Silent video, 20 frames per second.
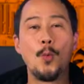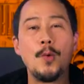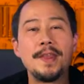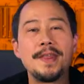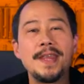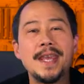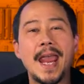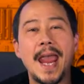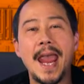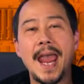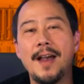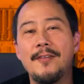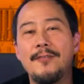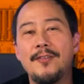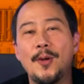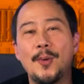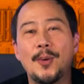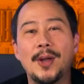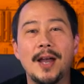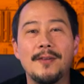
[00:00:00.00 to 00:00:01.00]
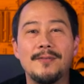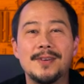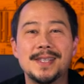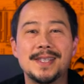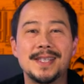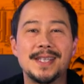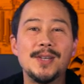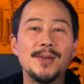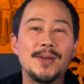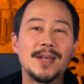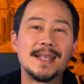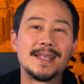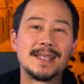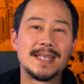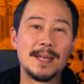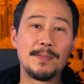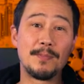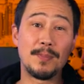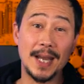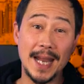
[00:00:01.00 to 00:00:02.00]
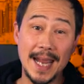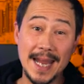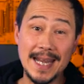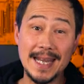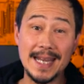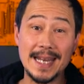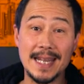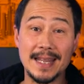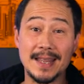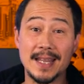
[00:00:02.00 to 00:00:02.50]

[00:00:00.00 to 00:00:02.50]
With the airflow covers, you can see plainly